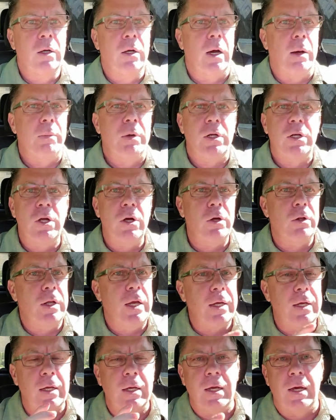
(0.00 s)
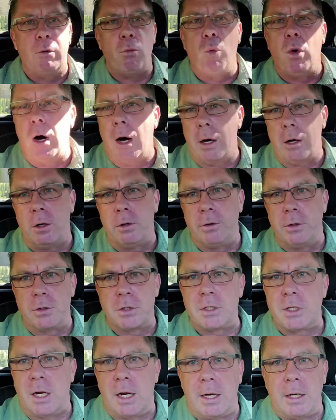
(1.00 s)
I mean, they can get water in
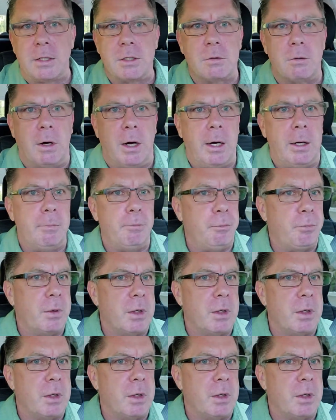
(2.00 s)
those tanks, right?